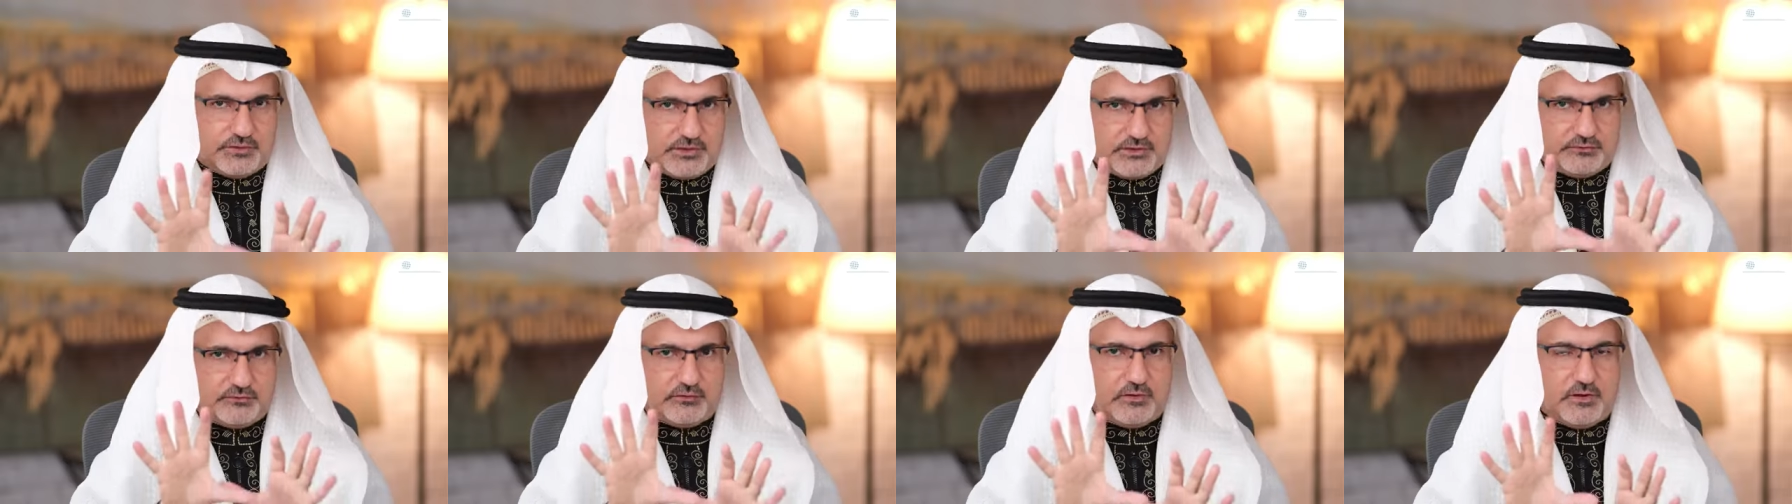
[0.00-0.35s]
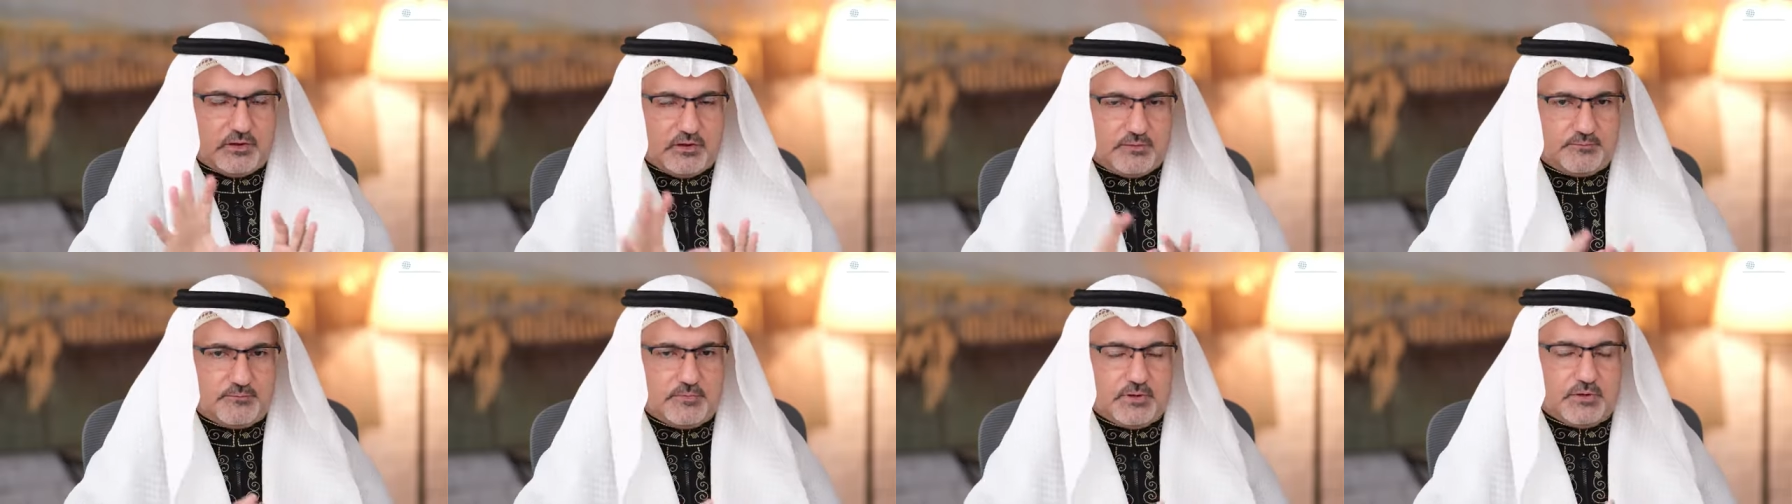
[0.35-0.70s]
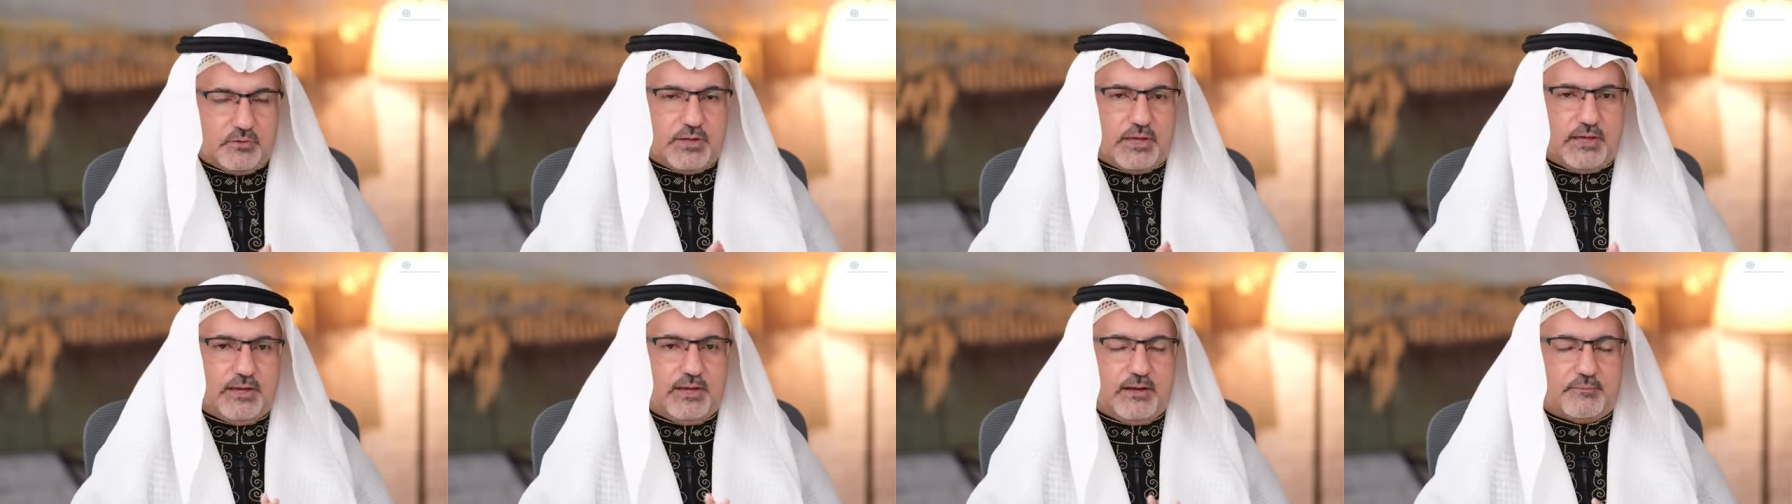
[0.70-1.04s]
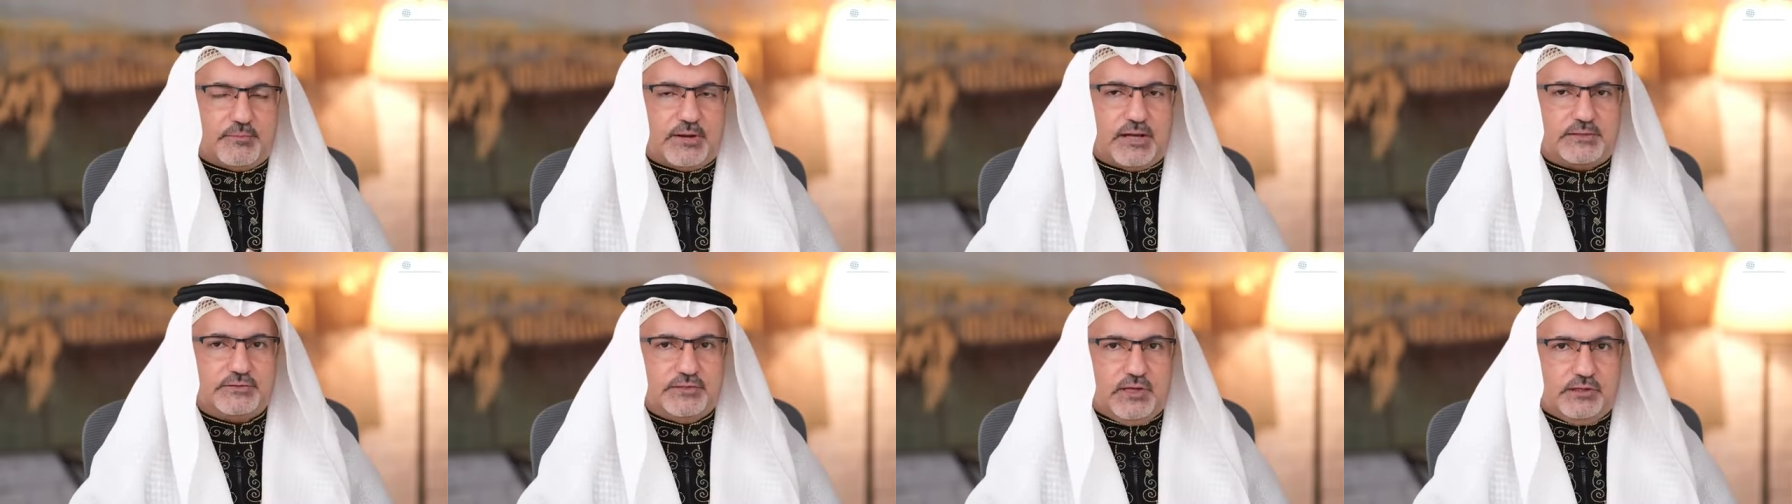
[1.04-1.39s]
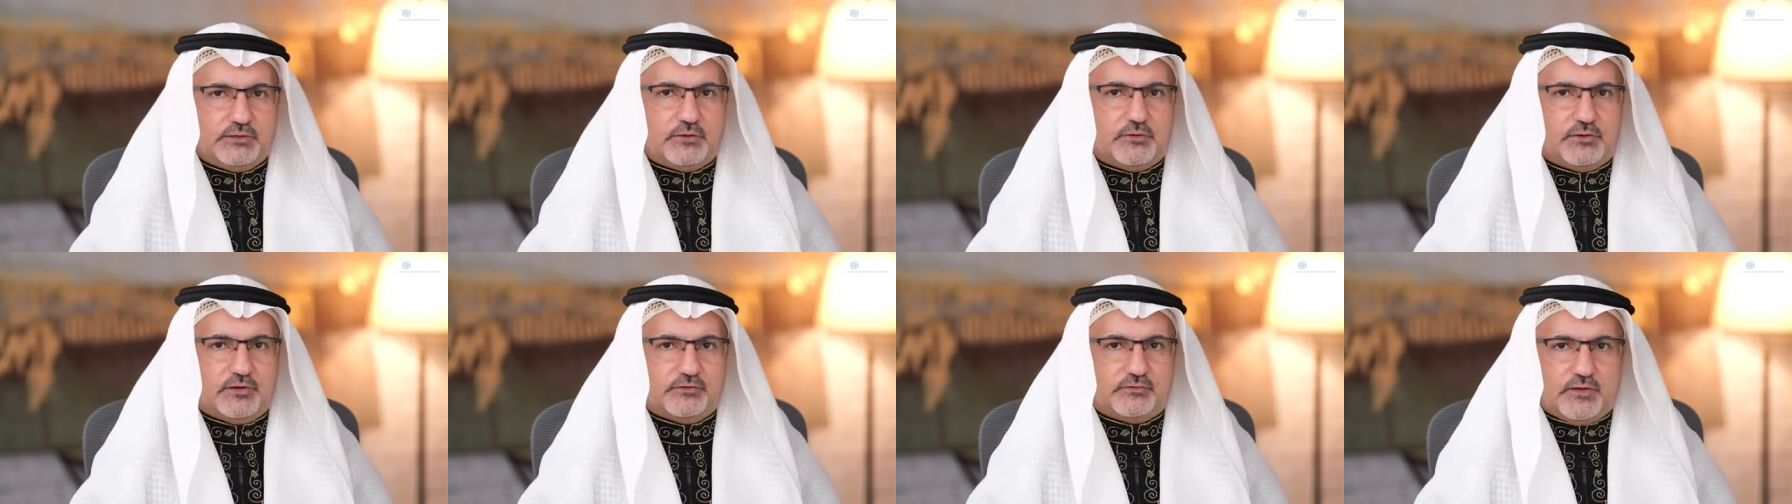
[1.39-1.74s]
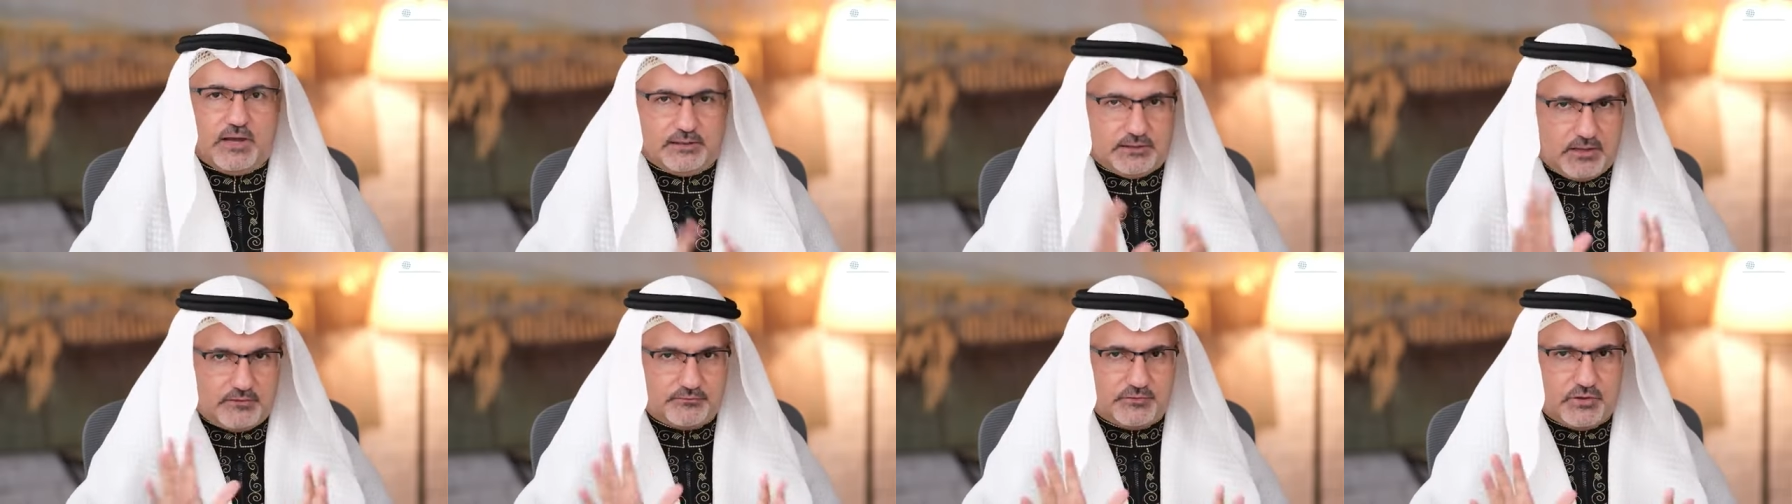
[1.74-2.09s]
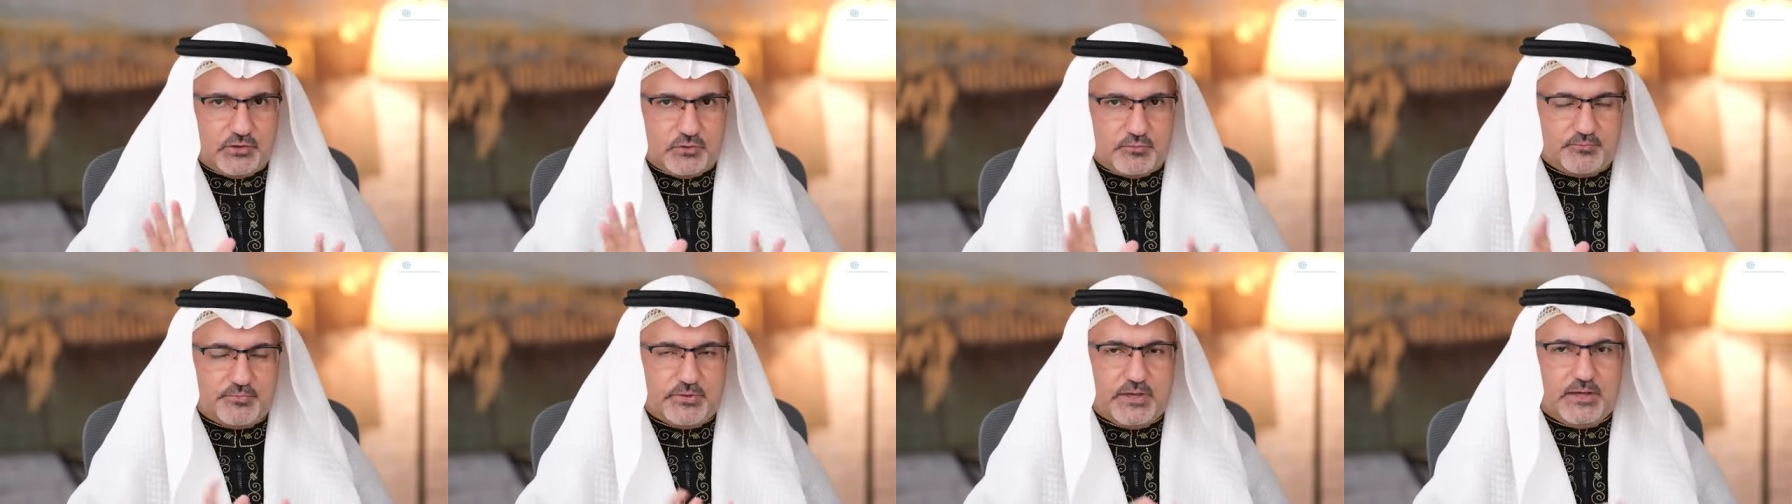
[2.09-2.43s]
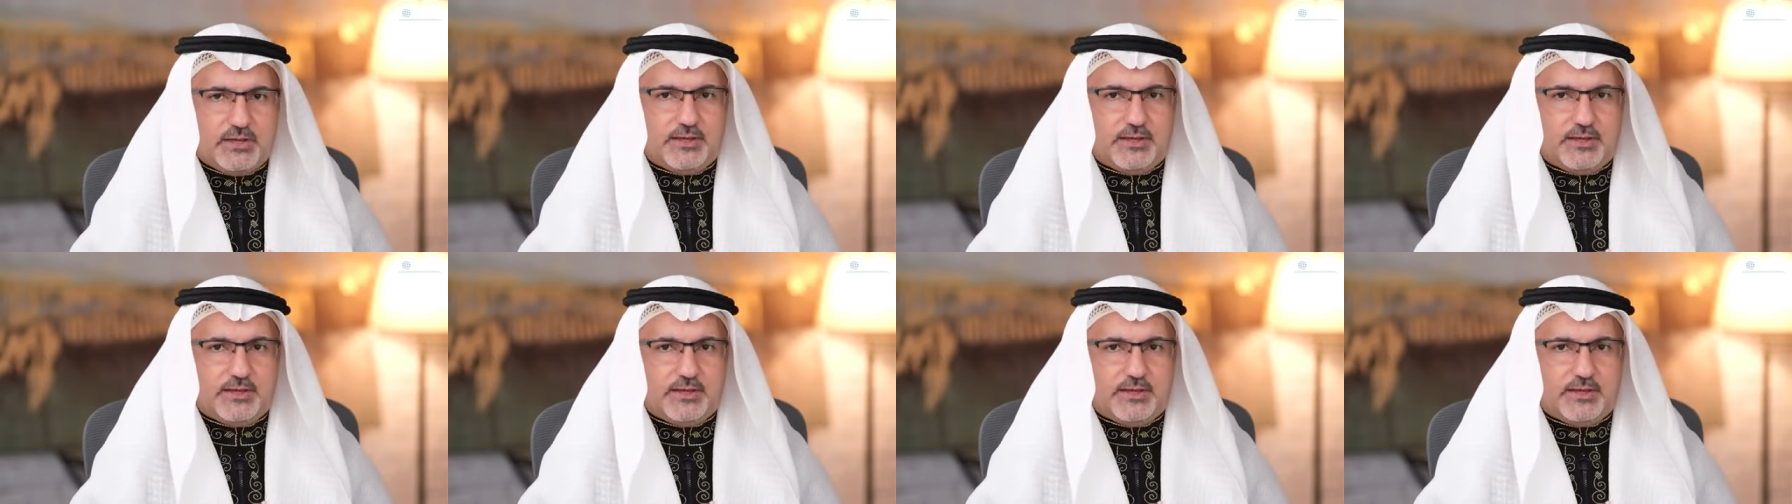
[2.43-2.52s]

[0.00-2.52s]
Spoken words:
in Islam, okay, I'm going to tell you this. I love you.